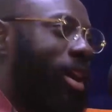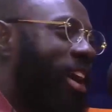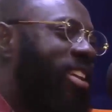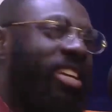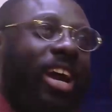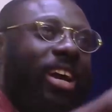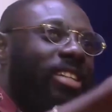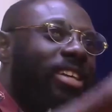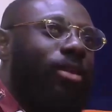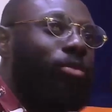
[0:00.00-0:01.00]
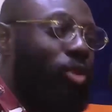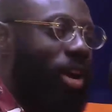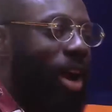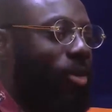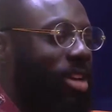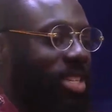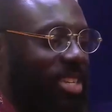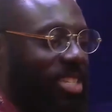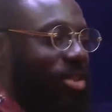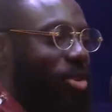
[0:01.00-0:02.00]
anything I can tell because I quite
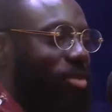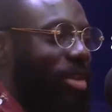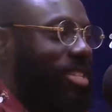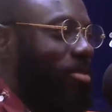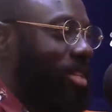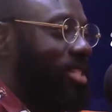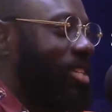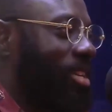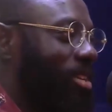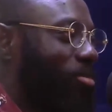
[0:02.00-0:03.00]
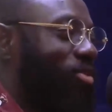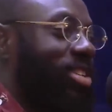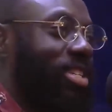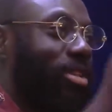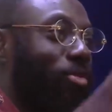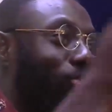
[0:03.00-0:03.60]
say, oh, that's I'm your tea. My friends say, me